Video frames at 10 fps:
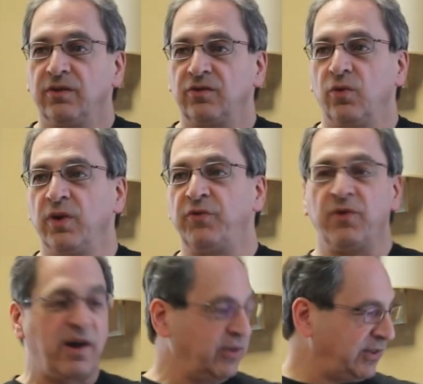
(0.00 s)
So if
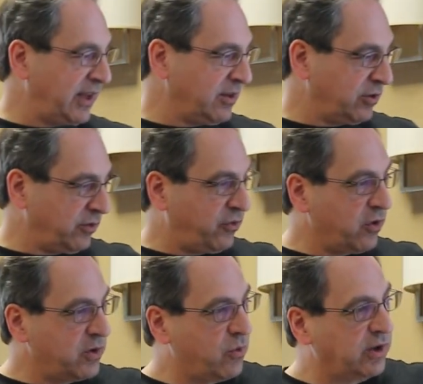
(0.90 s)
you have a standard
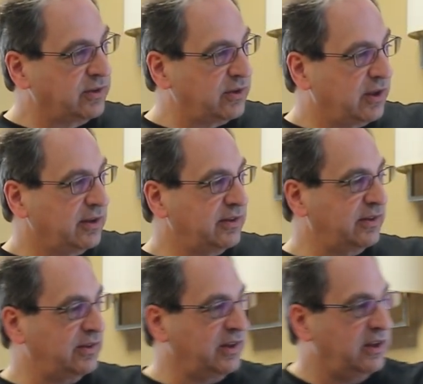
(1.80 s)

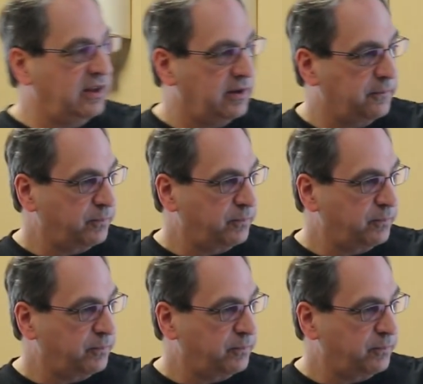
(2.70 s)
41C,